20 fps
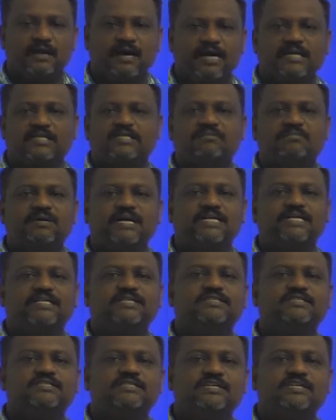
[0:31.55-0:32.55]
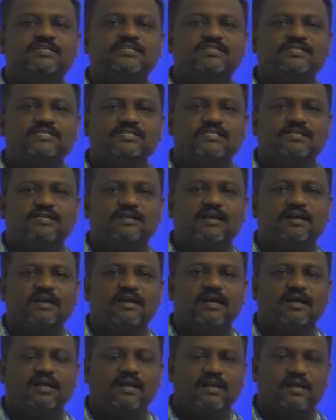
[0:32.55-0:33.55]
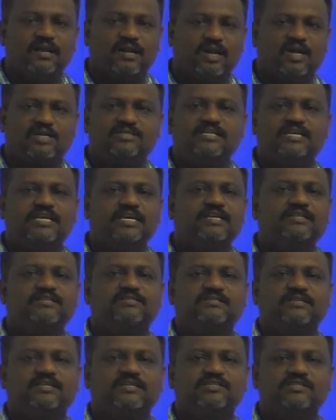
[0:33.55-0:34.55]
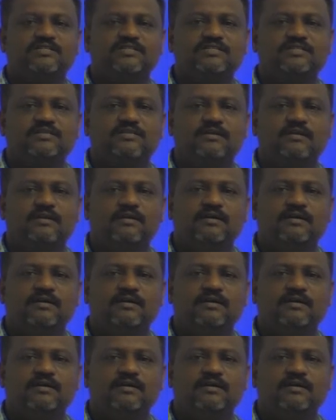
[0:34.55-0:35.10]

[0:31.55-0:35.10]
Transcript: arithmetic instructions, logical instructions,